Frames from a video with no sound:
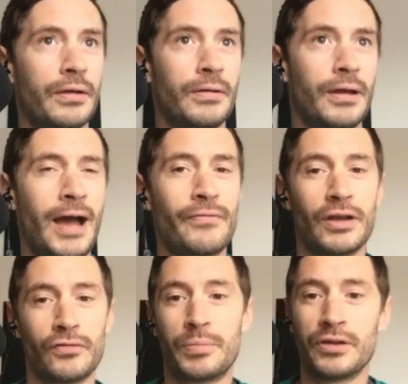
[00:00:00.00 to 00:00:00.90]
have
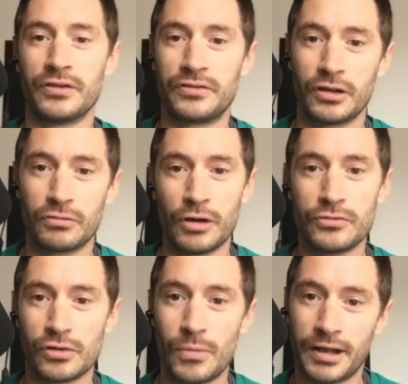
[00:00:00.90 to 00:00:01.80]
another business
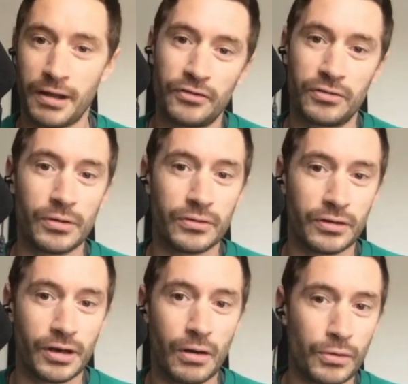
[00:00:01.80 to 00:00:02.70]
encroach on my customers.
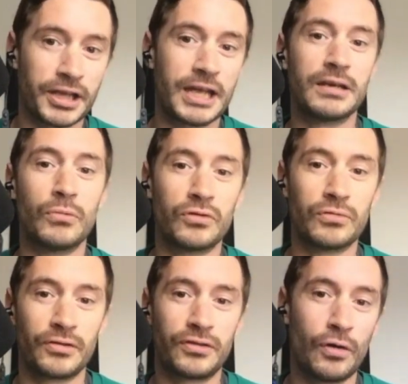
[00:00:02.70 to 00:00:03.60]
I want to keep them all to
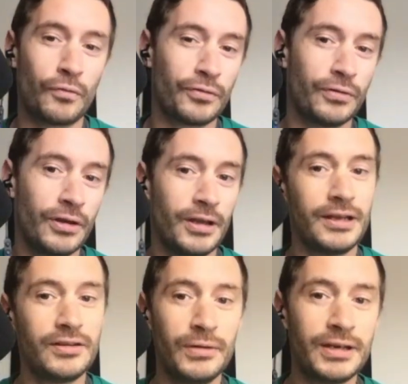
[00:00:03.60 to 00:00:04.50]
myself. And
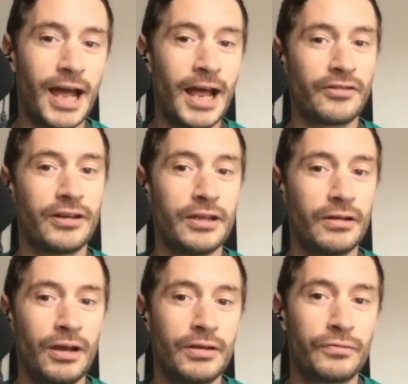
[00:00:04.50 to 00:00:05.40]
in doing that, actually, you
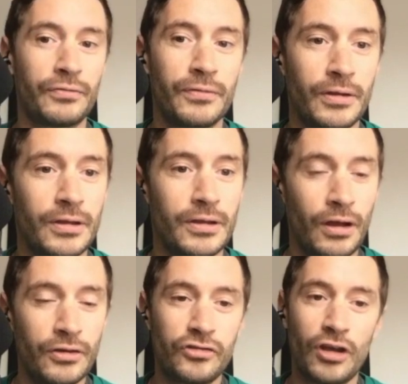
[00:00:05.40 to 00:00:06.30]
kind of
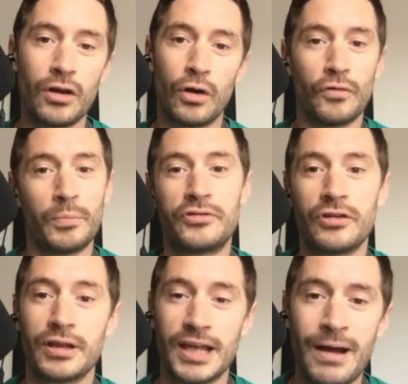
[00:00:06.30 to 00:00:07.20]
shut a lot of
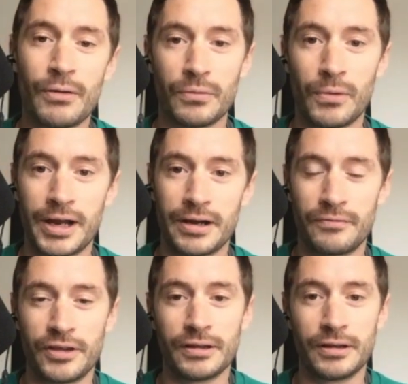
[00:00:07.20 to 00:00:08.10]
opportunity out in a way. And I
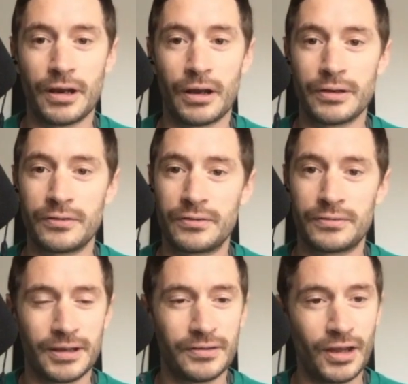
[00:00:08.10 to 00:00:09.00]
think, it's
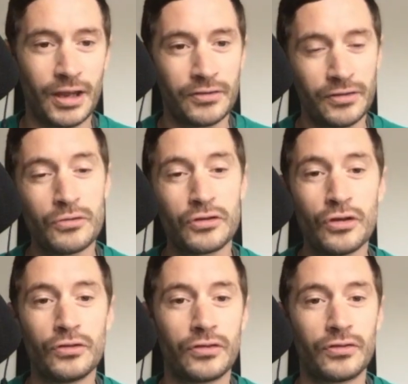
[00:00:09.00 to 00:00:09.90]
so
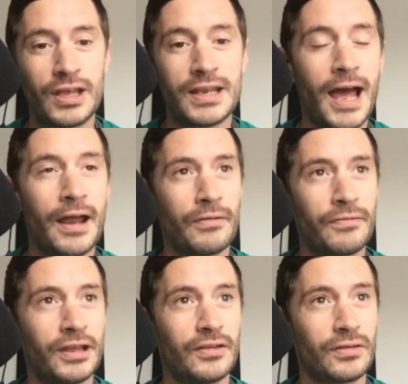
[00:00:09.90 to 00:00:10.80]
good to see that. And I
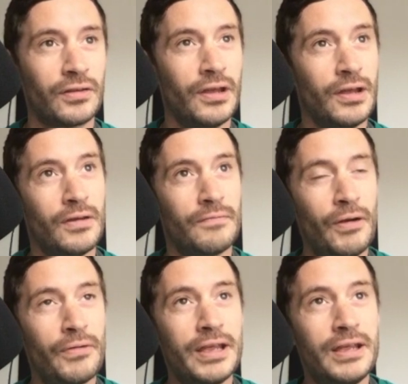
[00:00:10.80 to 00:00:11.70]
think it's a
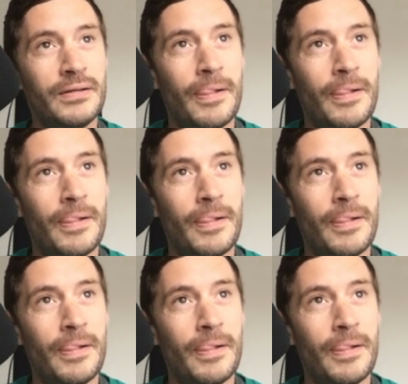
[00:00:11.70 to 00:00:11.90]
very